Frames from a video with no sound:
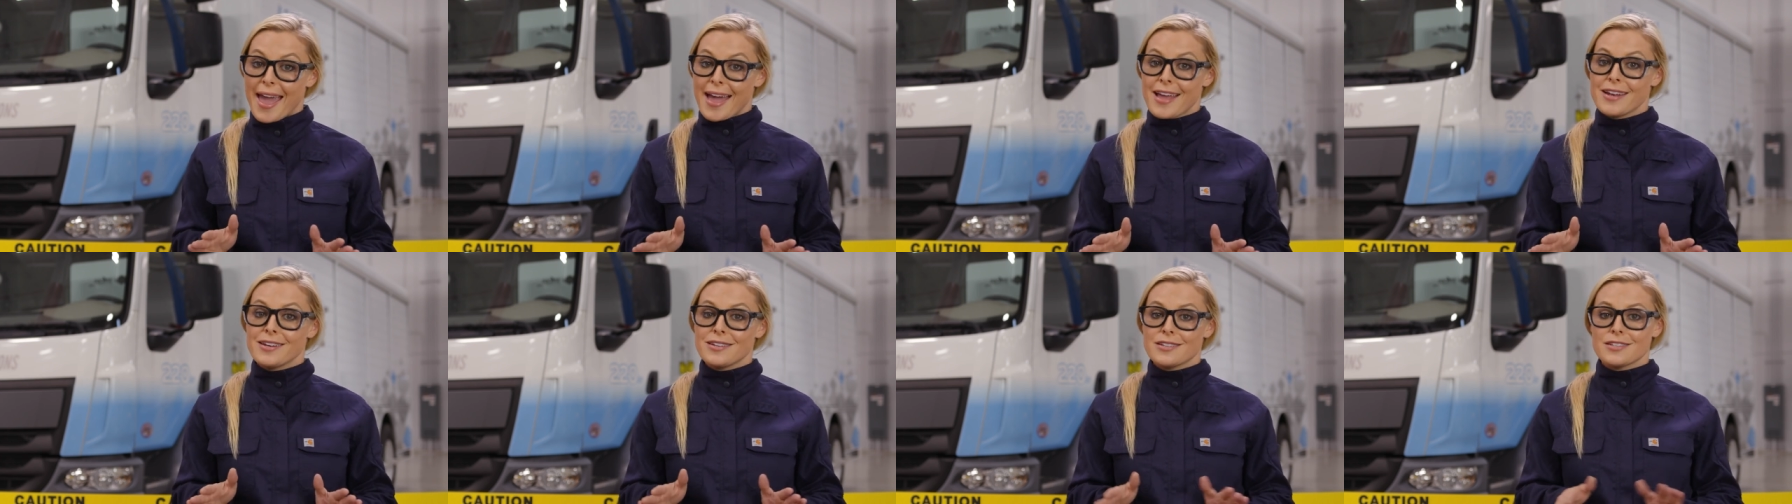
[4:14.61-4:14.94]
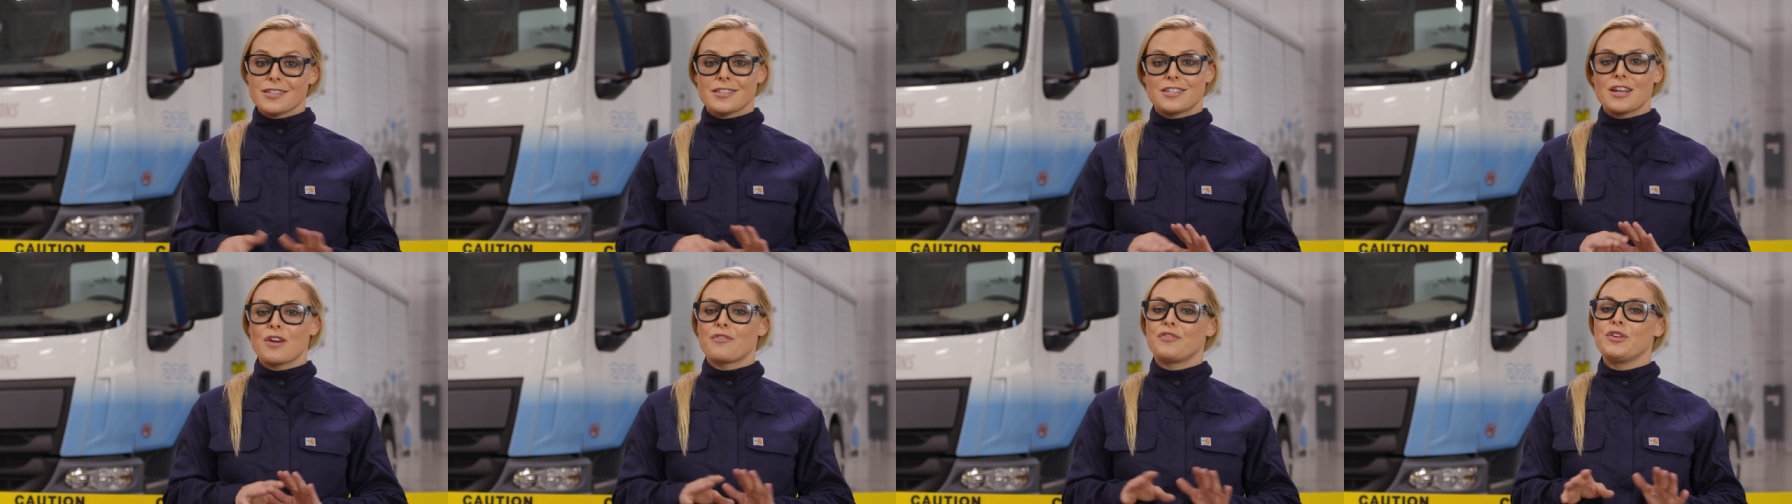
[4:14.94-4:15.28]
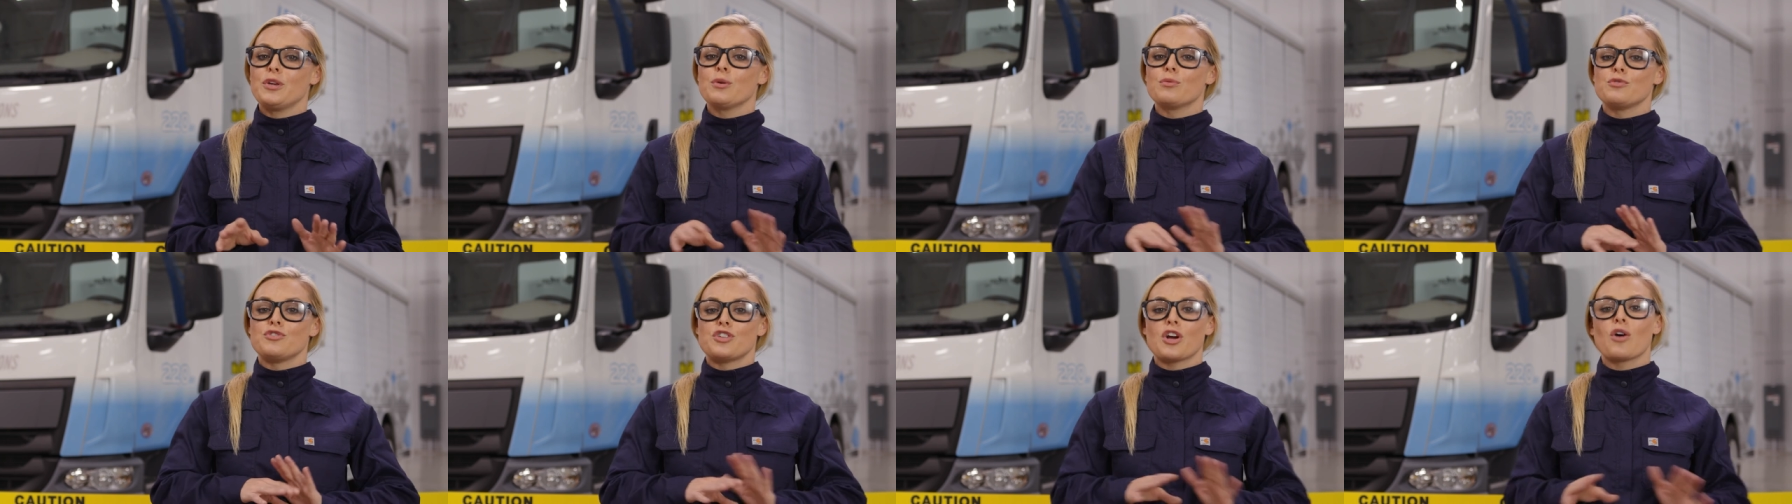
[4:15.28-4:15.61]
and
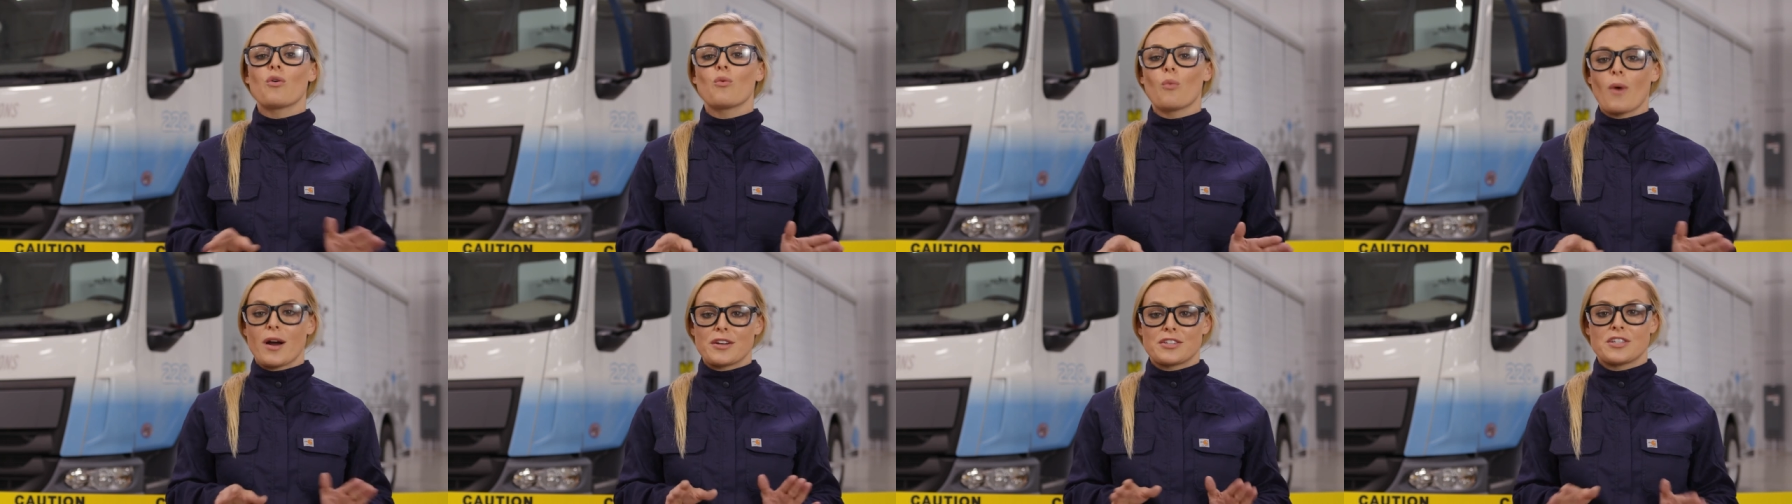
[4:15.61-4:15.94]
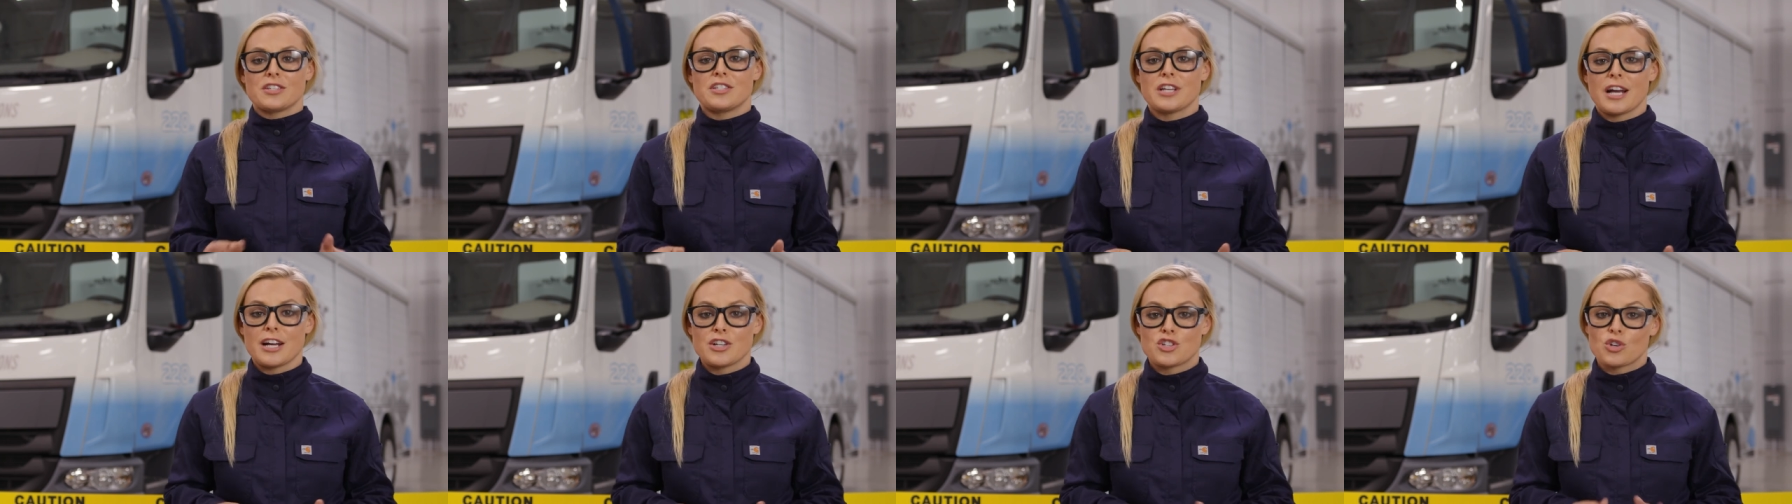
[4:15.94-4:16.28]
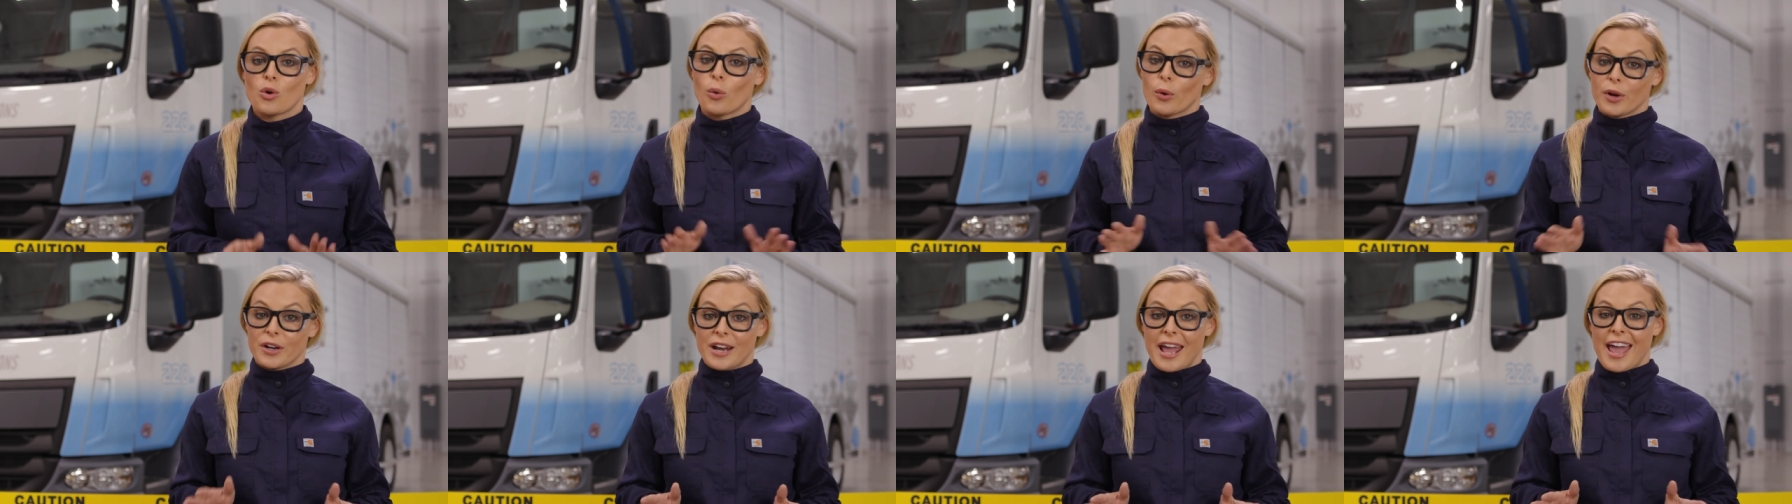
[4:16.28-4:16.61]
stuff you don't want to
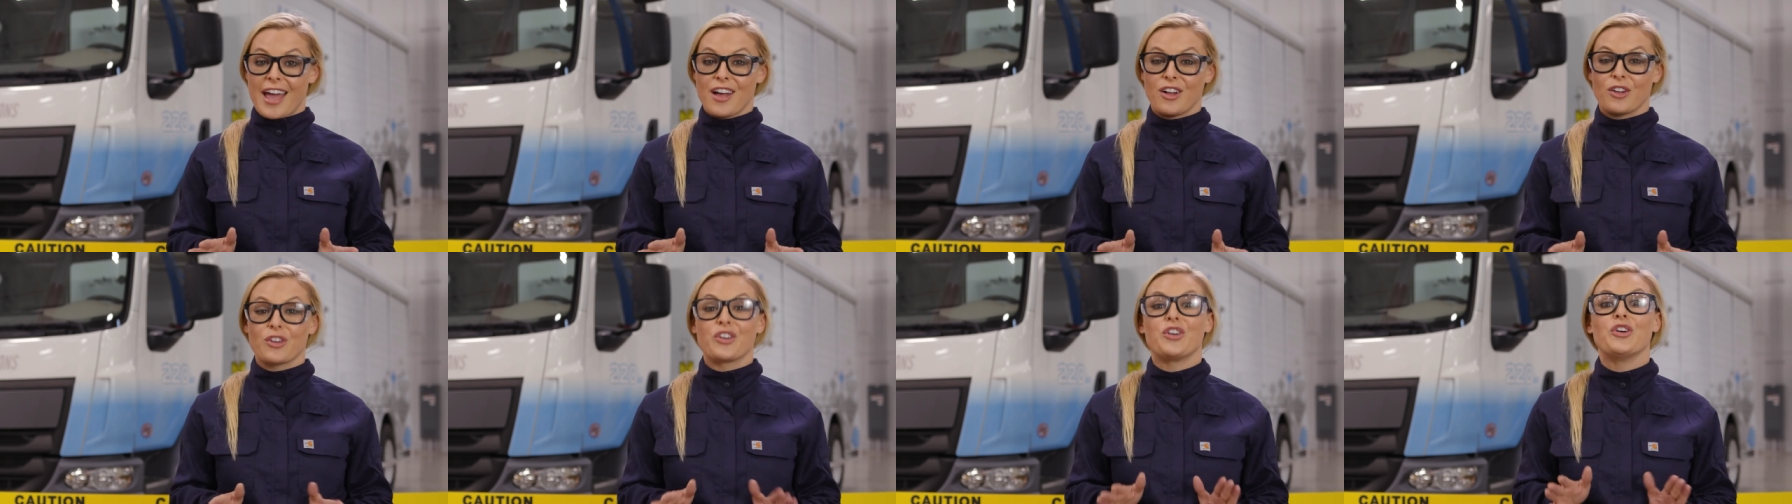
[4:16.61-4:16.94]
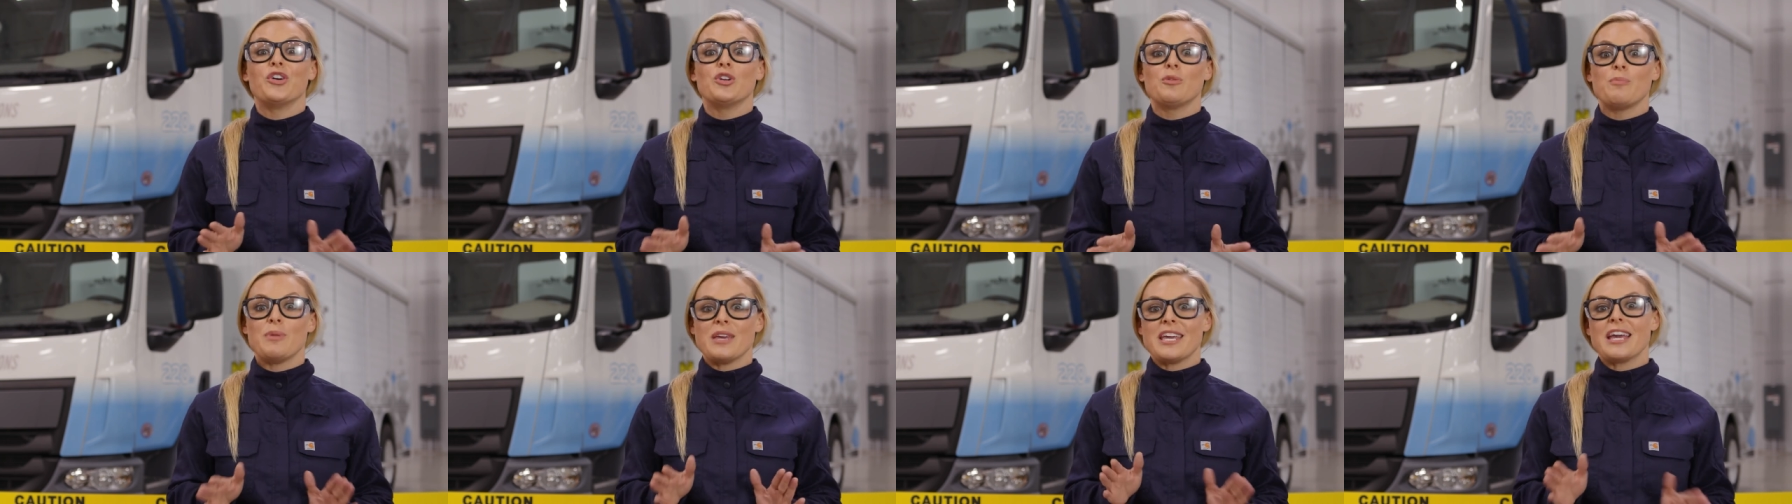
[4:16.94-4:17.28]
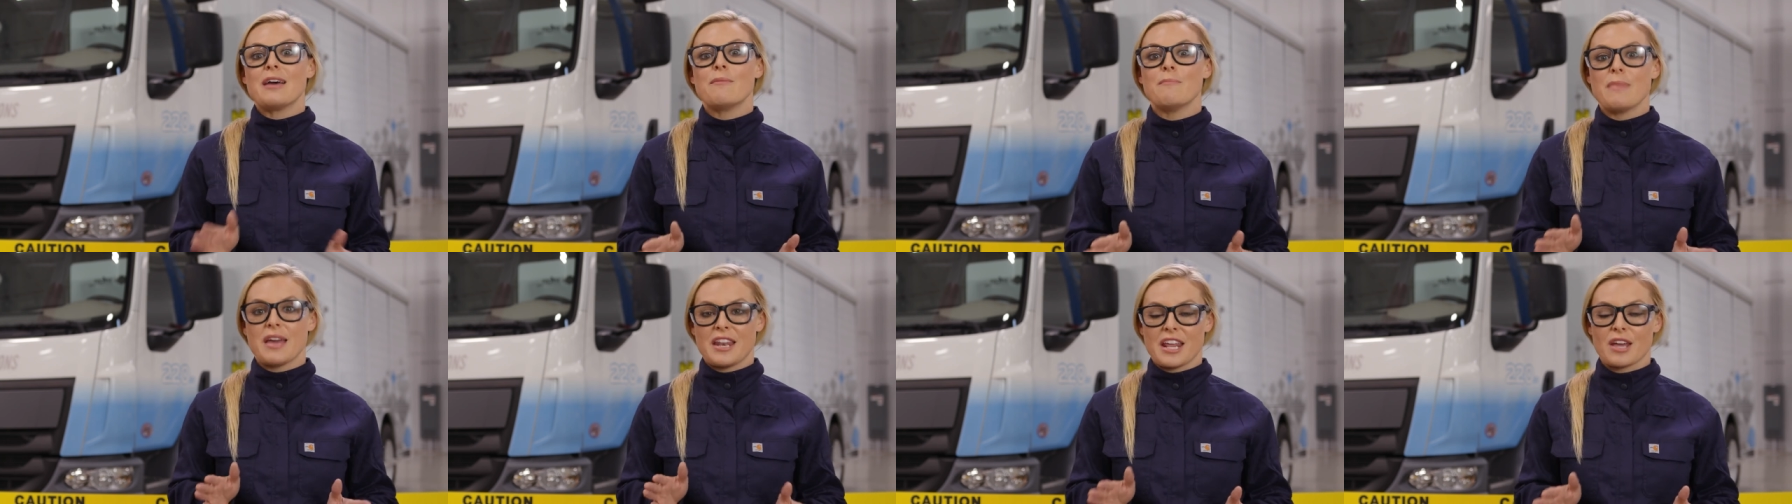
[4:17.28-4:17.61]
touch or inhale could
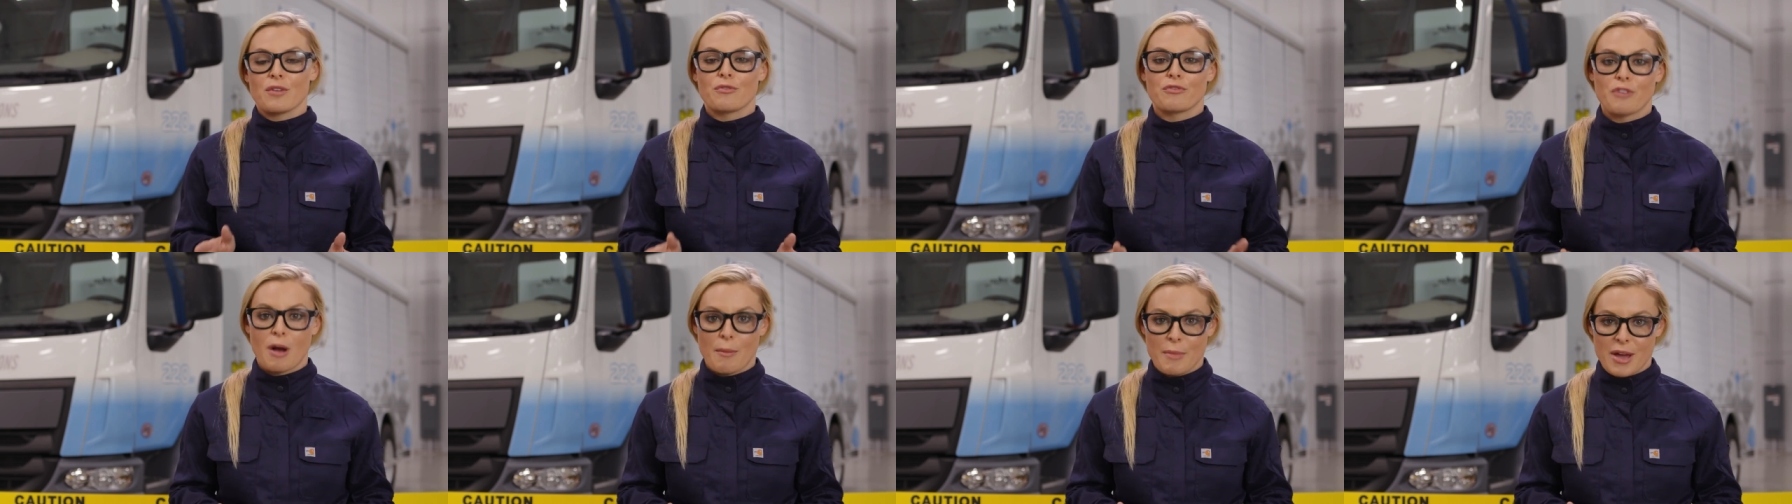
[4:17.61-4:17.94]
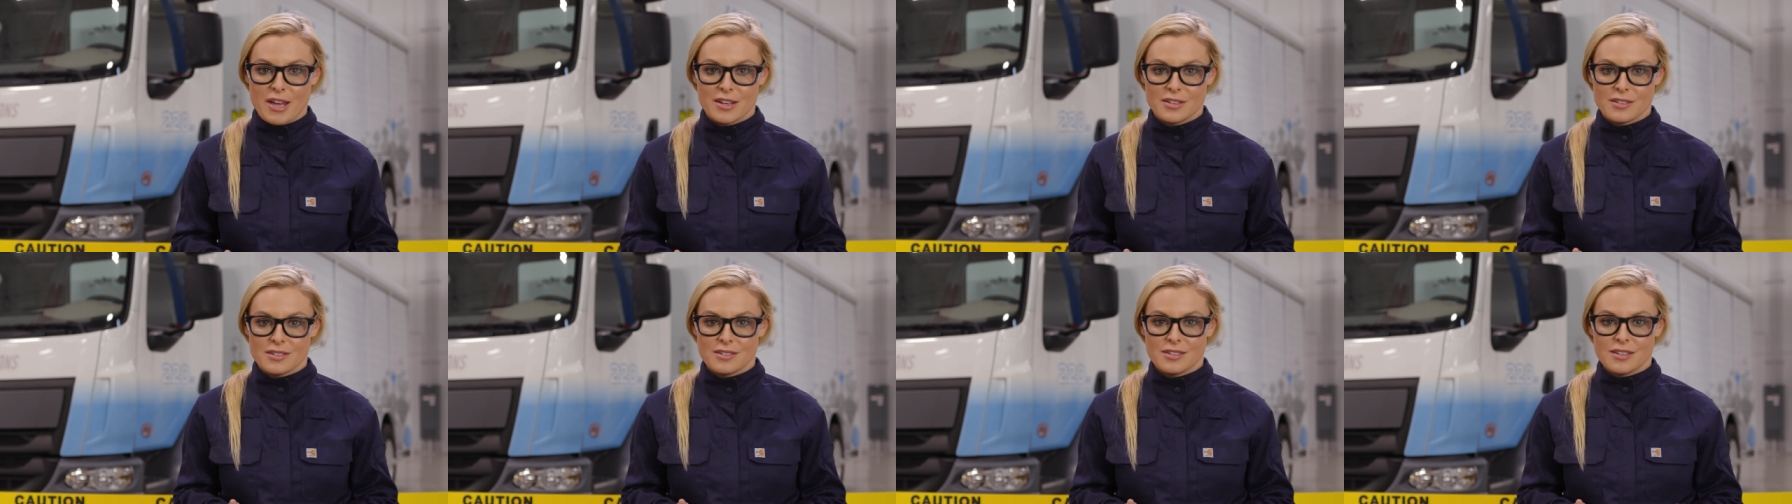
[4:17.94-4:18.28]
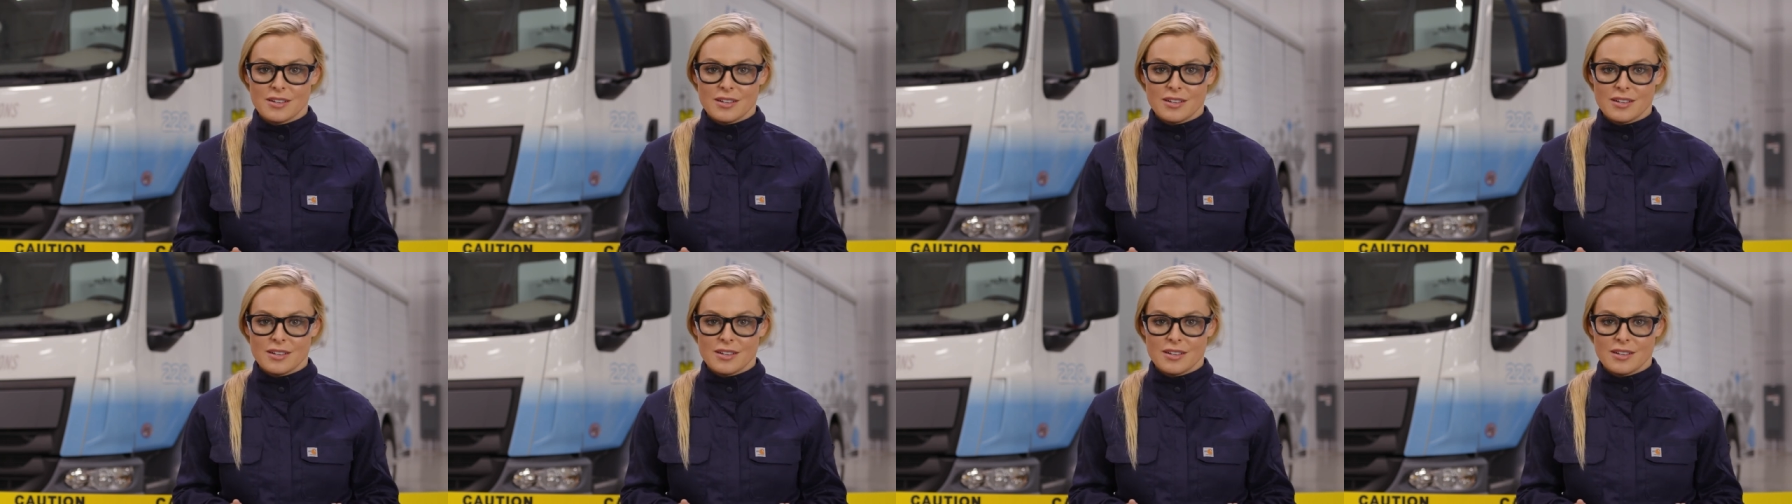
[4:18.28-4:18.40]
be emitting from it.